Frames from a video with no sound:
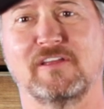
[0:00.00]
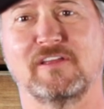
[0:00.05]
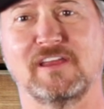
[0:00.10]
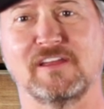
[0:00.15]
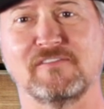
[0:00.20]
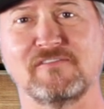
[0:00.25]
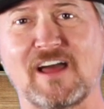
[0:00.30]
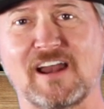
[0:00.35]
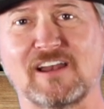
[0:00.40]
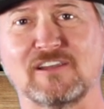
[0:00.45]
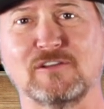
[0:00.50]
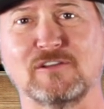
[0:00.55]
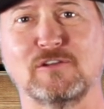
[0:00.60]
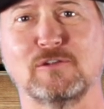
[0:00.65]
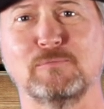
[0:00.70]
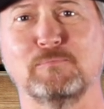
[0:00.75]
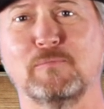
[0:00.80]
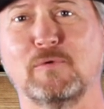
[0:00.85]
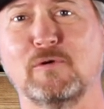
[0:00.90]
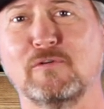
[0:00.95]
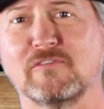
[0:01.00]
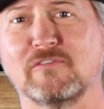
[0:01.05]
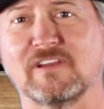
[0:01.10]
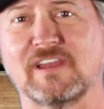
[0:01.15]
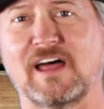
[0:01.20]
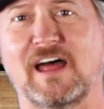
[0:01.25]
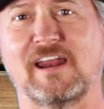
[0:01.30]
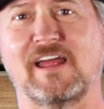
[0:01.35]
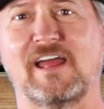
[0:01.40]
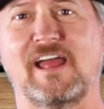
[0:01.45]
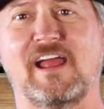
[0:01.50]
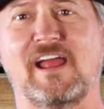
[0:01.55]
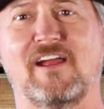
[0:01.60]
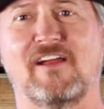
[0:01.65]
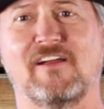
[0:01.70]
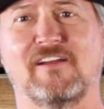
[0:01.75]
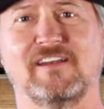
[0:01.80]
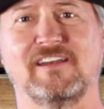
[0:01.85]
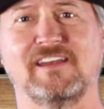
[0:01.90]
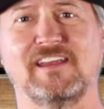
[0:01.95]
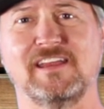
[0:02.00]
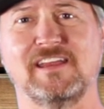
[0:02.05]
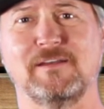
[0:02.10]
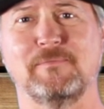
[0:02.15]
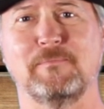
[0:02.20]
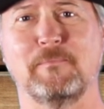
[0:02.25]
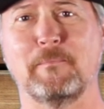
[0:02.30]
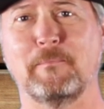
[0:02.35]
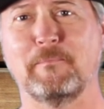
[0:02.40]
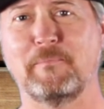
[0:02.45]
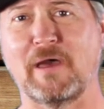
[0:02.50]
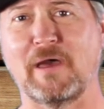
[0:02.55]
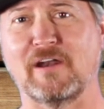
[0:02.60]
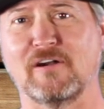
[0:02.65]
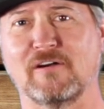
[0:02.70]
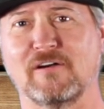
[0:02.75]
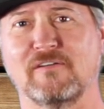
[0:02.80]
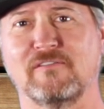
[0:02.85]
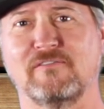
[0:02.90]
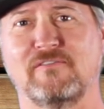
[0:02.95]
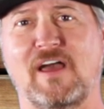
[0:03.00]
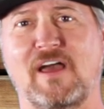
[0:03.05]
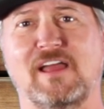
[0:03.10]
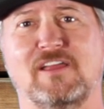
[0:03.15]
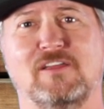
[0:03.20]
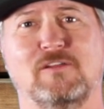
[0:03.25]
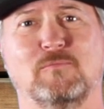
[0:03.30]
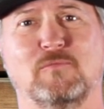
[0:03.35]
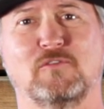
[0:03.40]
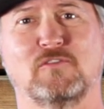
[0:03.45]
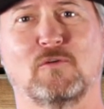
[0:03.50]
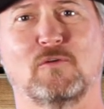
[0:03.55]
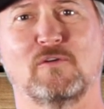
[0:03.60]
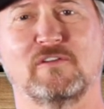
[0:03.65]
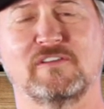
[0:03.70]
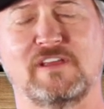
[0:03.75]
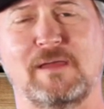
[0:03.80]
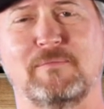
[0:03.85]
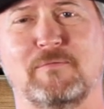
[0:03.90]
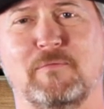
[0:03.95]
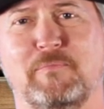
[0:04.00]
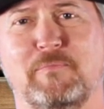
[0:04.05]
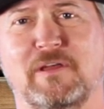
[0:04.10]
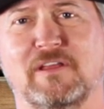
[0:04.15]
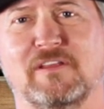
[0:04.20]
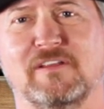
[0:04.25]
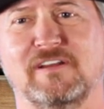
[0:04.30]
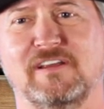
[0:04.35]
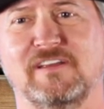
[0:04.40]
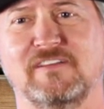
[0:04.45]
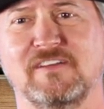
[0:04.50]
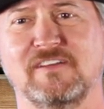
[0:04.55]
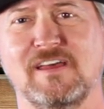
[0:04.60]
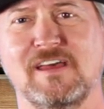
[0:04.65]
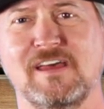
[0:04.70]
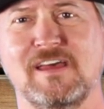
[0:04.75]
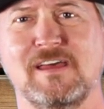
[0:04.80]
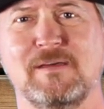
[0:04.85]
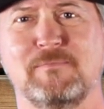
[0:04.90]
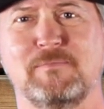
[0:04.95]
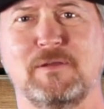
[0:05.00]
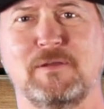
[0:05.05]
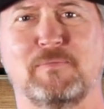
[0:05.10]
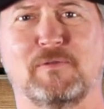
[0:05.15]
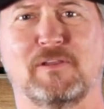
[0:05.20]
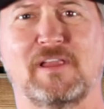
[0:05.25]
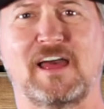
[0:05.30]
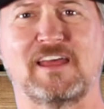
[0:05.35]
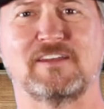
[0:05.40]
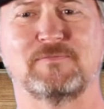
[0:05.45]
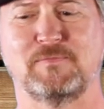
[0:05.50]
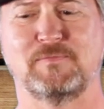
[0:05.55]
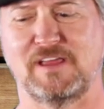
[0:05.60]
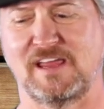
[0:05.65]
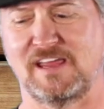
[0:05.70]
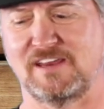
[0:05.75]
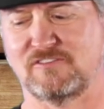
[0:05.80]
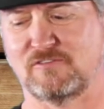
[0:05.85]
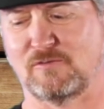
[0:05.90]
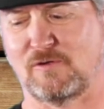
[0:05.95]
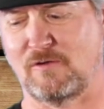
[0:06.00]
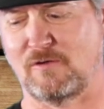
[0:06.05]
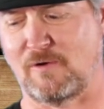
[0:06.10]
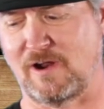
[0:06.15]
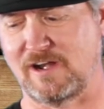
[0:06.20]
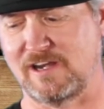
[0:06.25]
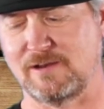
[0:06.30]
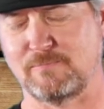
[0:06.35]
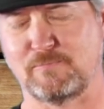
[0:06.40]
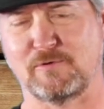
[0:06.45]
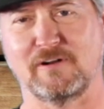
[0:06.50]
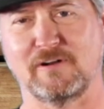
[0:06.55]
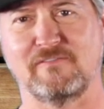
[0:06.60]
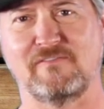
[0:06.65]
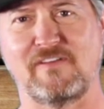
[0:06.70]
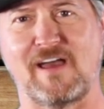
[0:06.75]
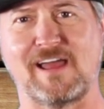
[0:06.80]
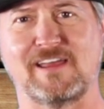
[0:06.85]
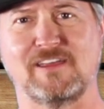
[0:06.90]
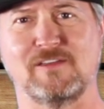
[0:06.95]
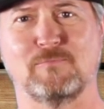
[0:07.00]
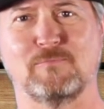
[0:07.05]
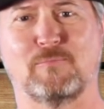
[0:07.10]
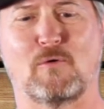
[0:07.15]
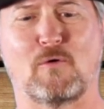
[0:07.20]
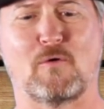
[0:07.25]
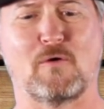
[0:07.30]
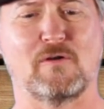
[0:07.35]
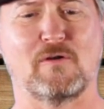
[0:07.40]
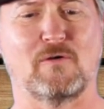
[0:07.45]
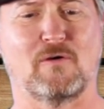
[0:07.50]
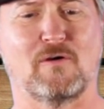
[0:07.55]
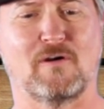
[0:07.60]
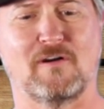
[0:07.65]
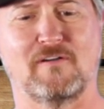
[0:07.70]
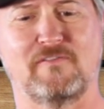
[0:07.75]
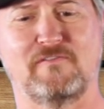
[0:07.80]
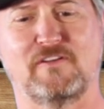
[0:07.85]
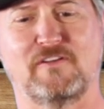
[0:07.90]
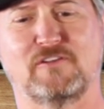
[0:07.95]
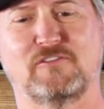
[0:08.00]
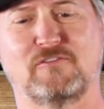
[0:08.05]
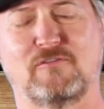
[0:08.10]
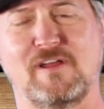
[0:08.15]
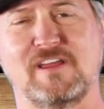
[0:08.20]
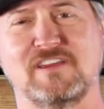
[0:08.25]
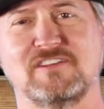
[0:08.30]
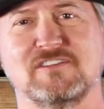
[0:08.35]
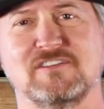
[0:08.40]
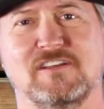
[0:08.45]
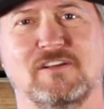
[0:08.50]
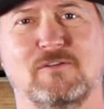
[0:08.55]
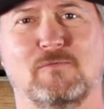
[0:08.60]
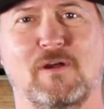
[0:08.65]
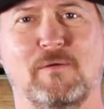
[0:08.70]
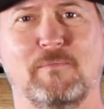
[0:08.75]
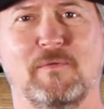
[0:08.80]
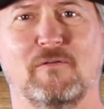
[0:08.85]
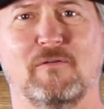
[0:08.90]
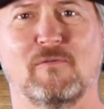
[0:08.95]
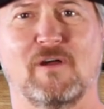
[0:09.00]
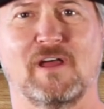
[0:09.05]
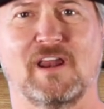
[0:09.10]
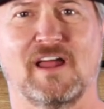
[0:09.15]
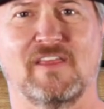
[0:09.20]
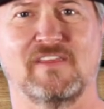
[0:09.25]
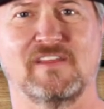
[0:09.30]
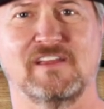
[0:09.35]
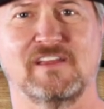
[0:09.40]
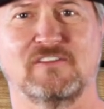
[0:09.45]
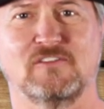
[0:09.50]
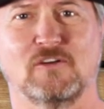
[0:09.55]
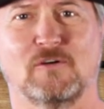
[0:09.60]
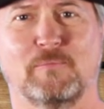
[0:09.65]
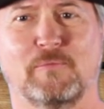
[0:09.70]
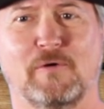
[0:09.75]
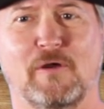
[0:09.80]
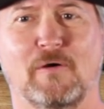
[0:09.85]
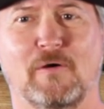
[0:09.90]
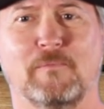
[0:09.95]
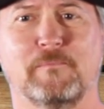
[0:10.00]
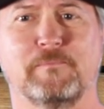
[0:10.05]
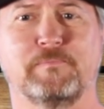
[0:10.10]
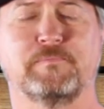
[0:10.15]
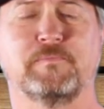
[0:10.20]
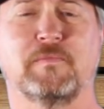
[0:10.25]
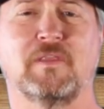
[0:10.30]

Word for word: that you've got to move a lot of air and need better vacuum source capabilities. People ask me, hey Troy, why don't you put a vacuum port or a filtration equipment right on the EtOH Pro?